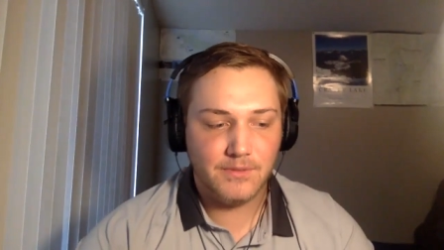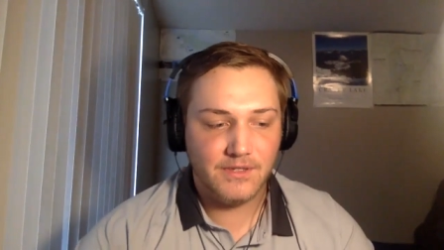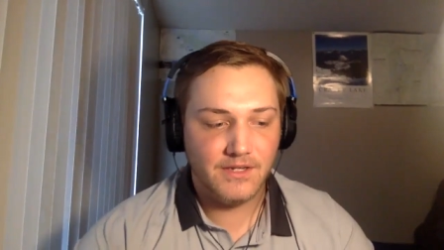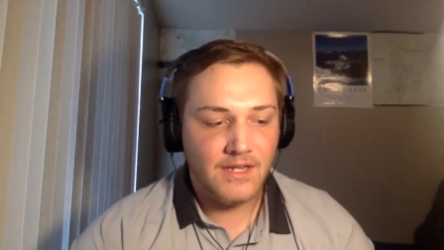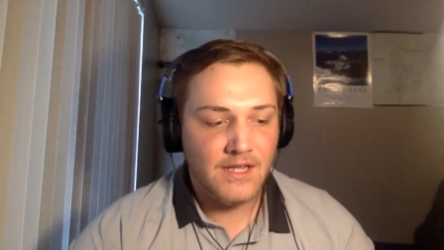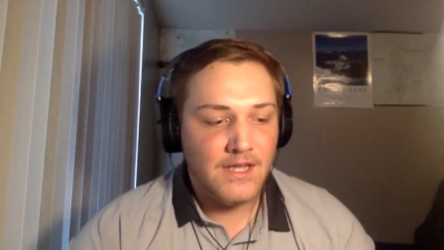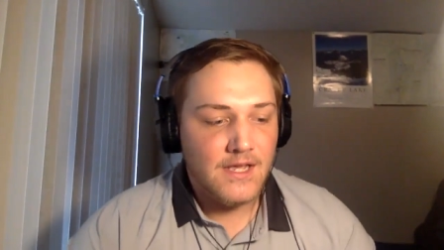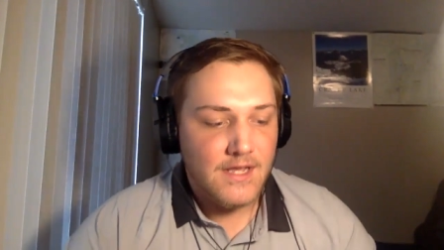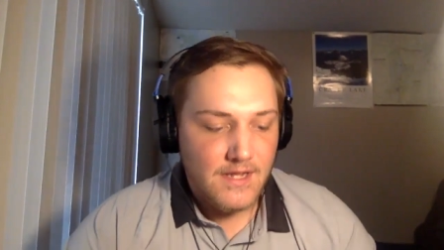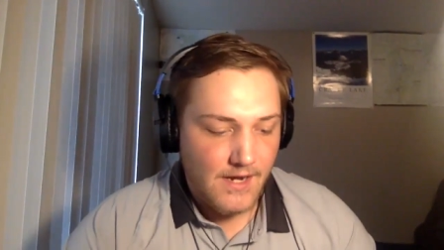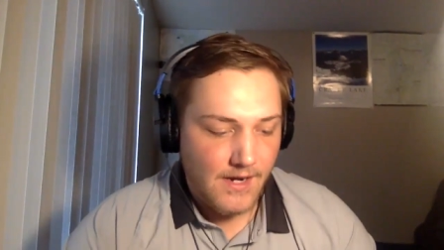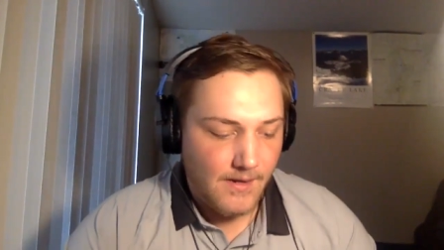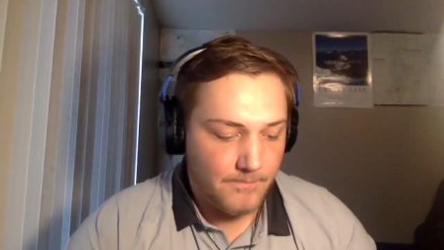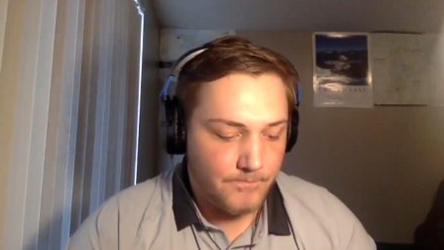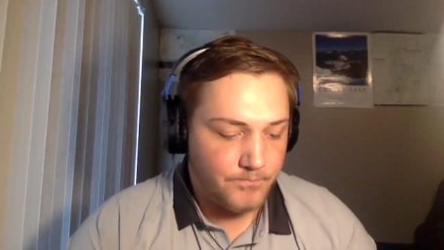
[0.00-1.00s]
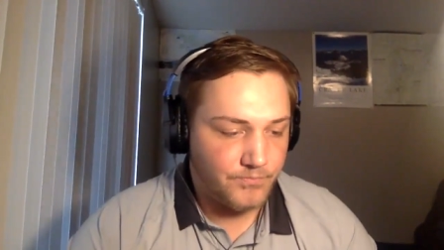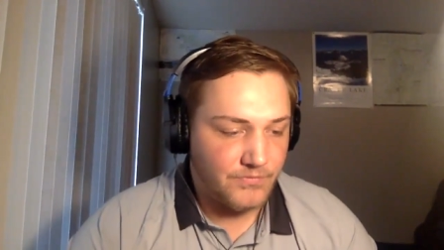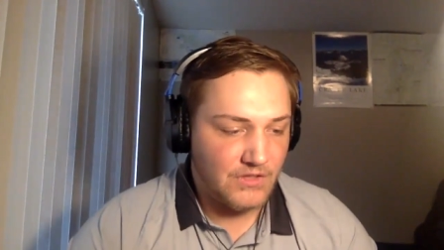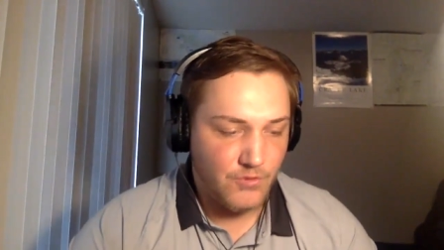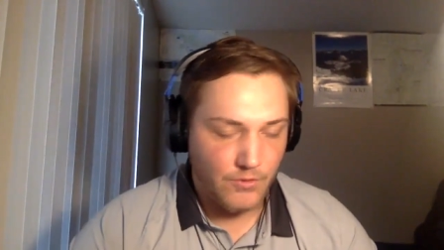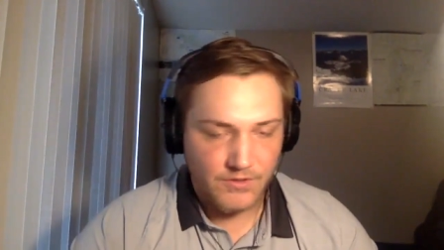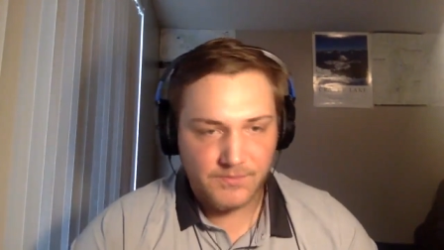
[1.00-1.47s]
But
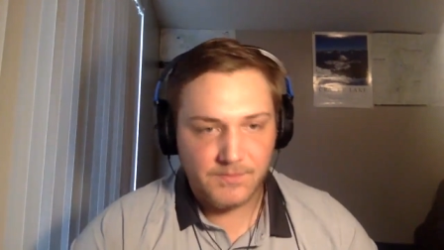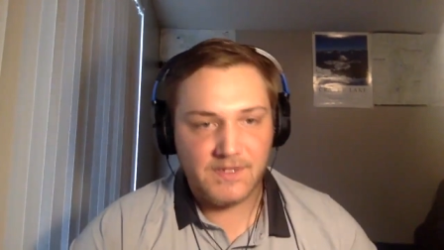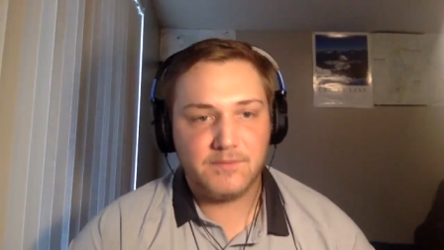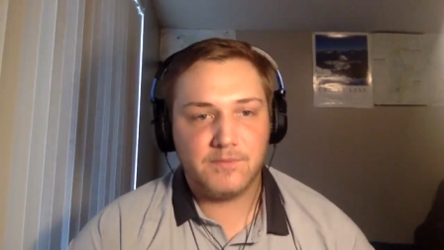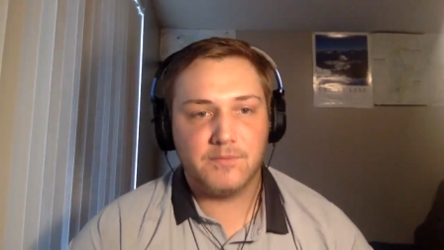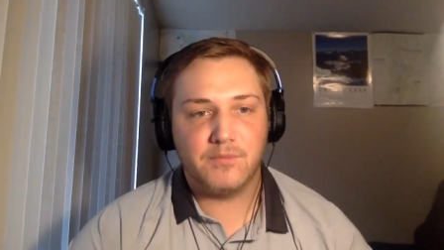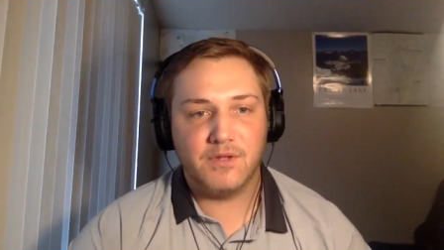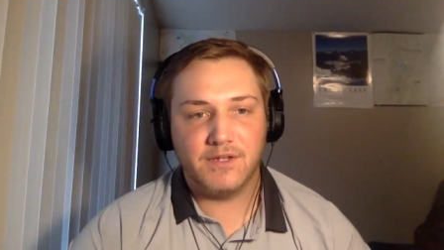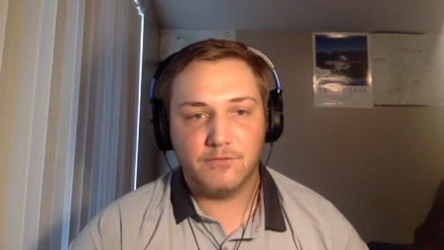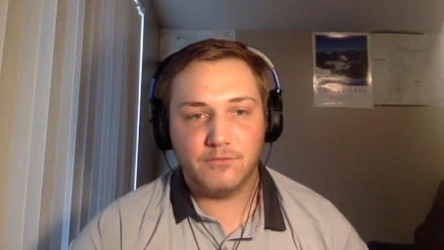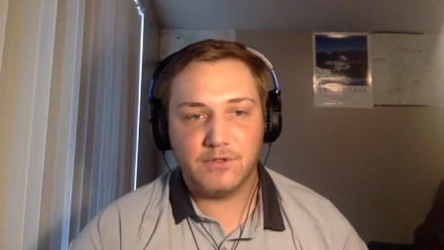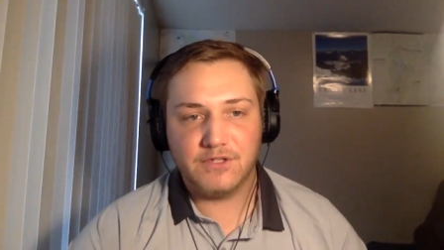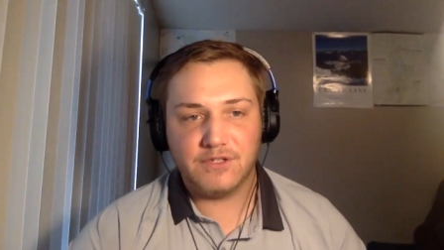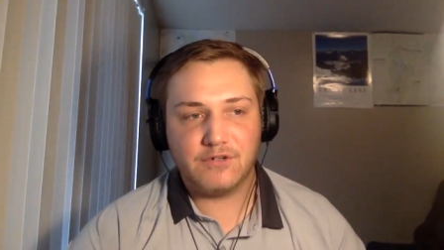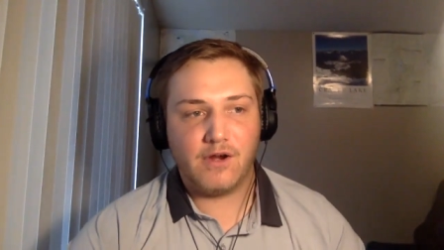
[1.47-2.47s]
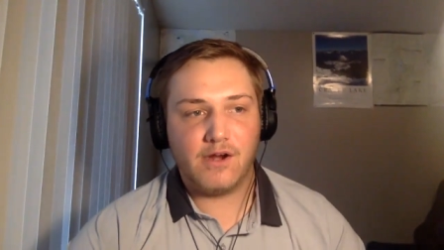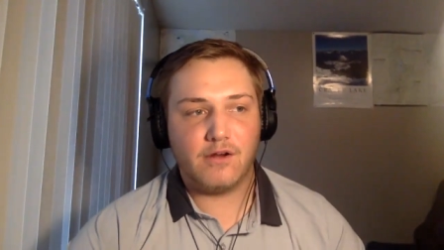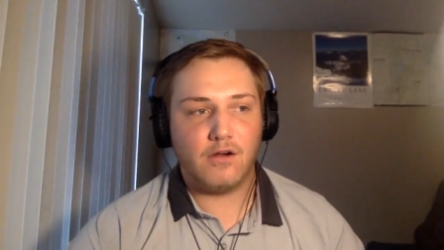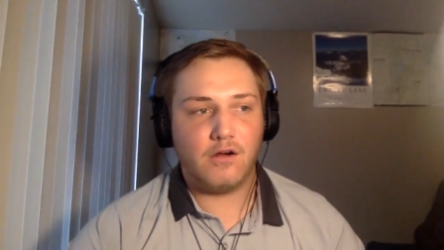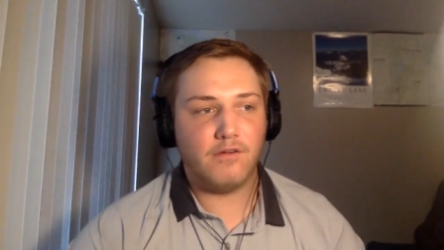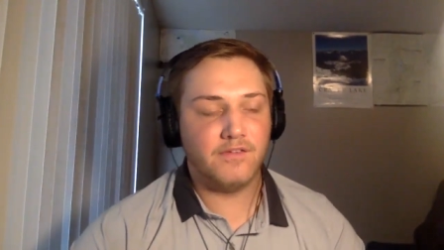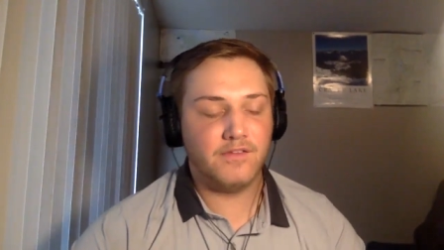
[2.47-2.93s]
Jordan Spieth's been playing really great
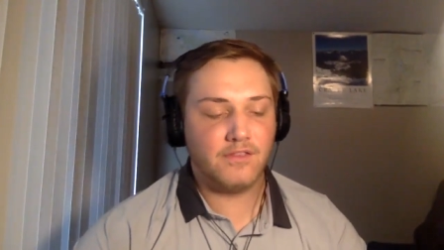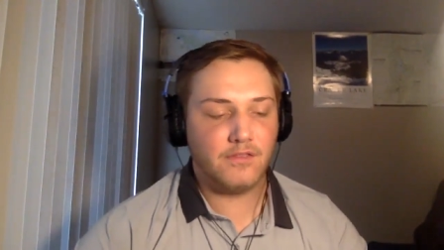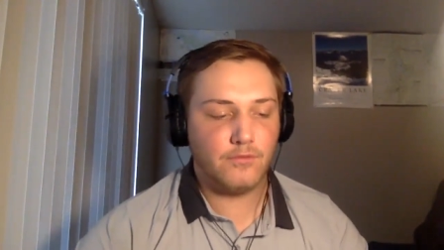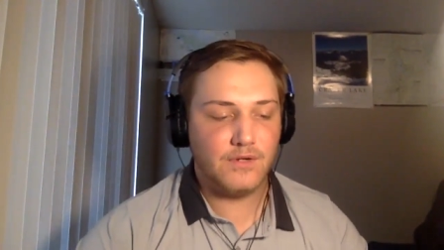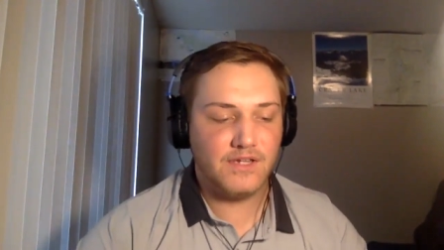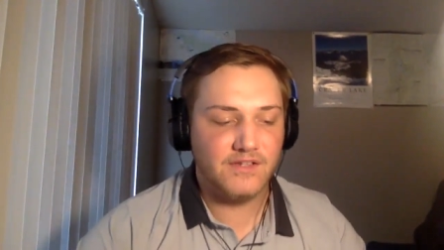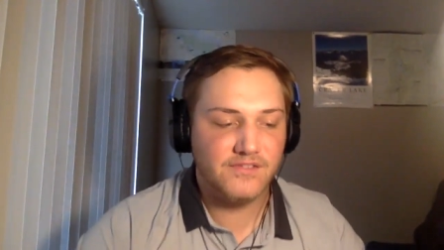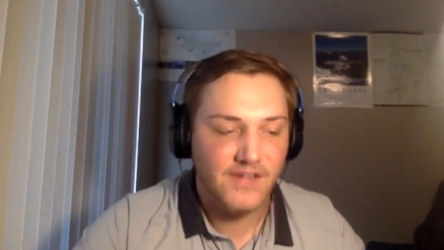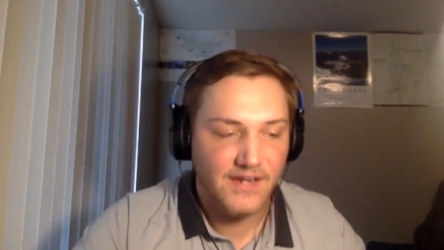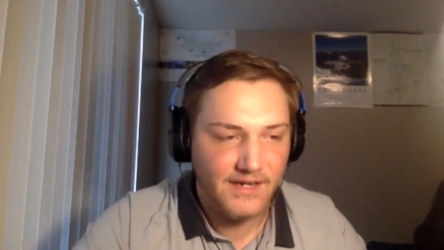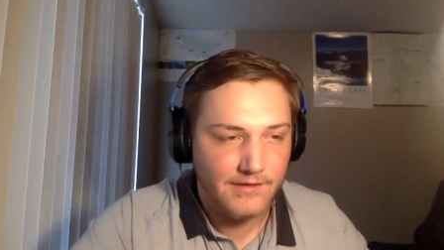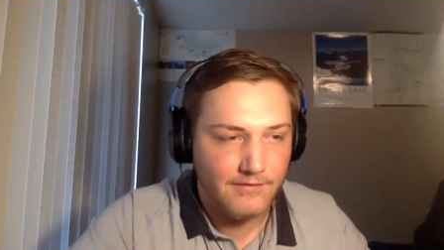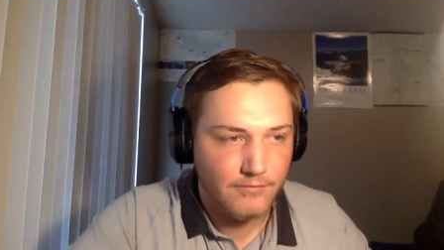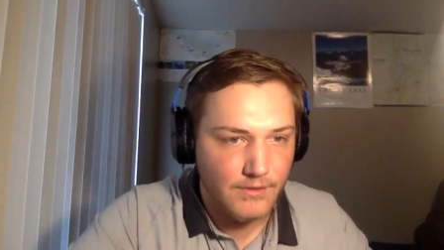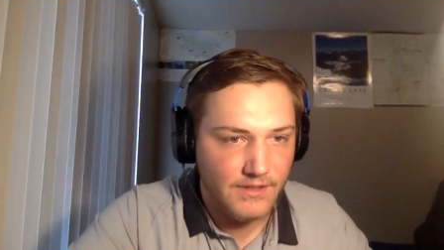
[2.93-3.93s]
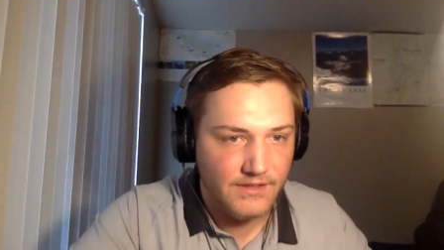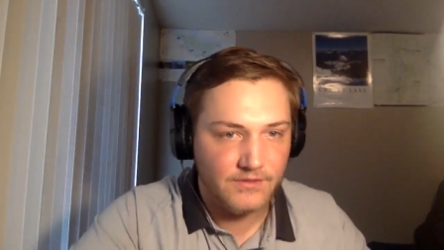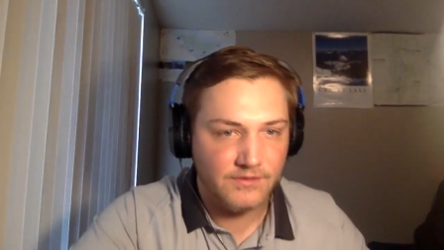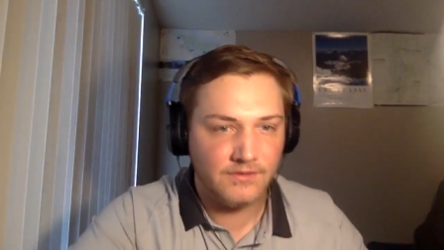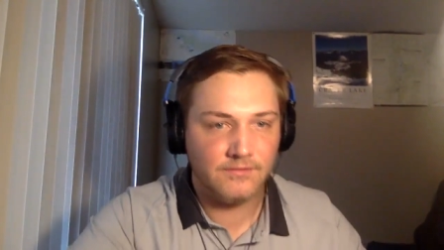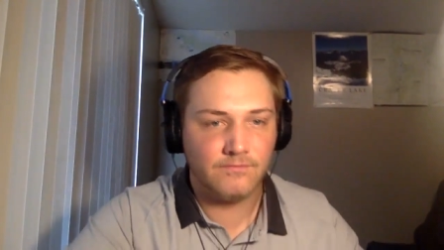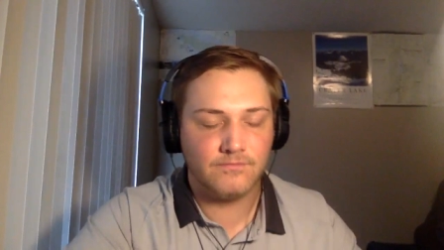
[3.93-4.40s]
golf in 3 consecutive
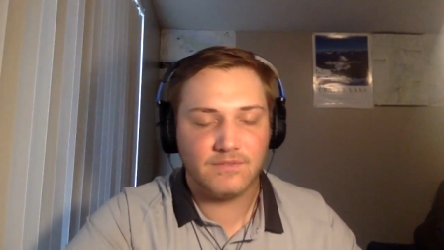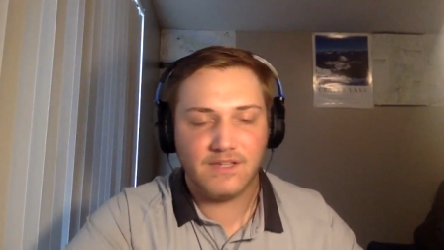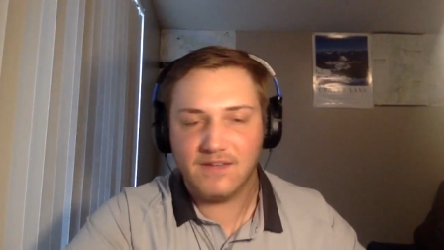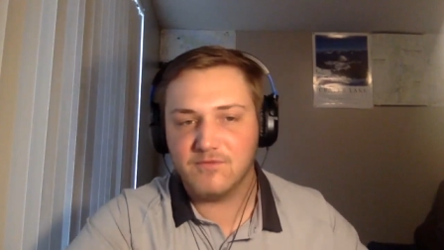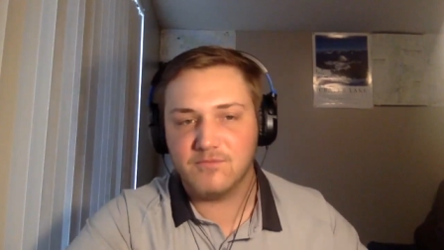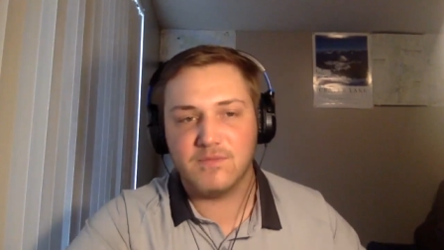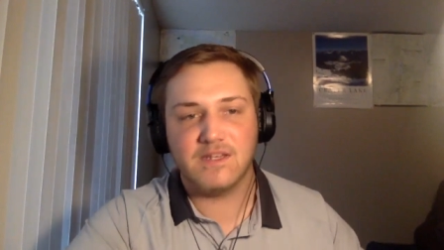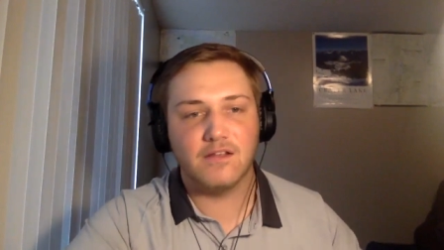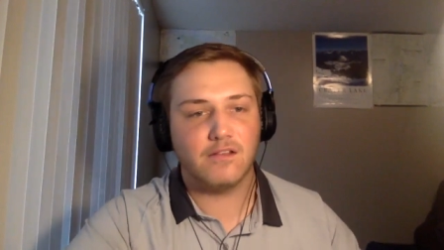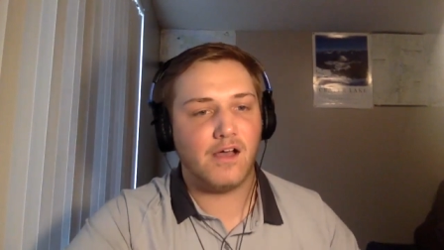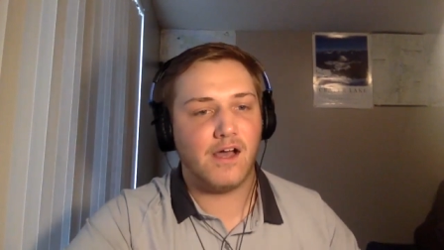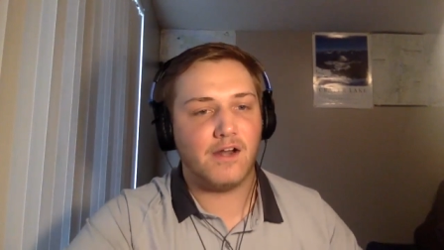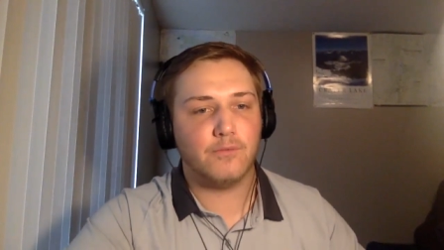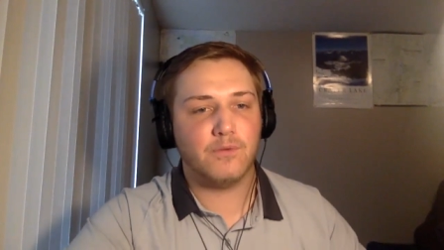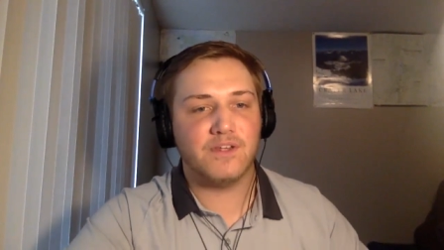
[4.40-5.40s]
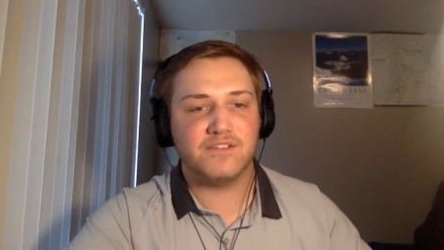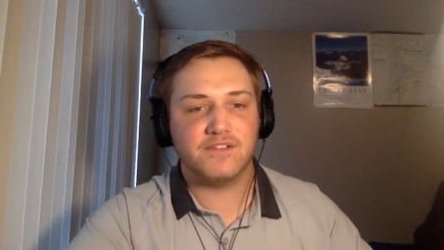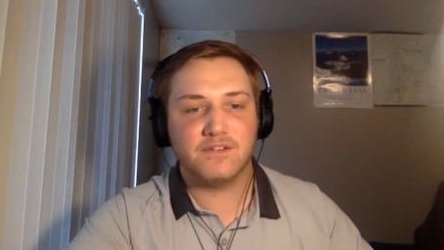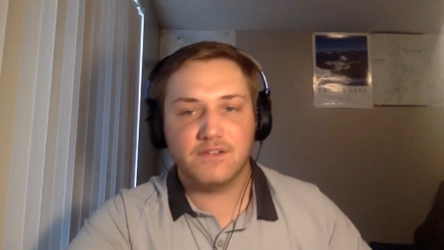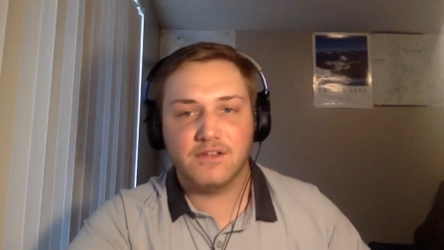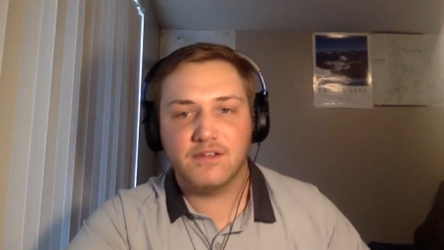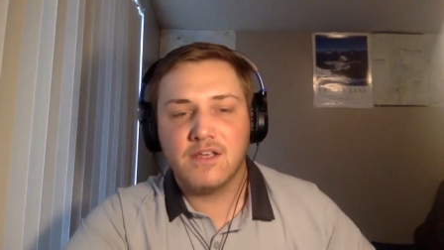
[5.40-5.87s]
weeks. Gives me a lot of
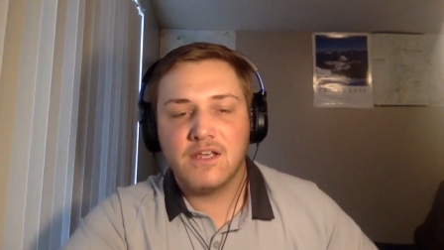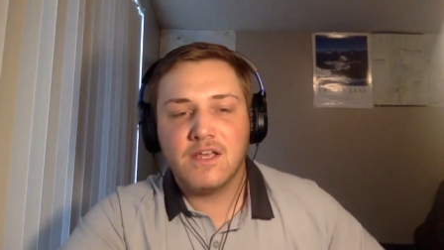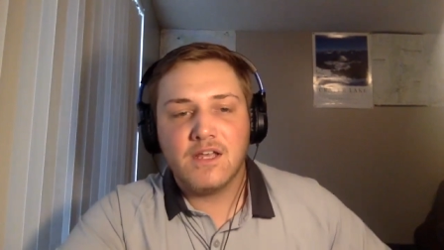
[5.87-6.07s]
reason to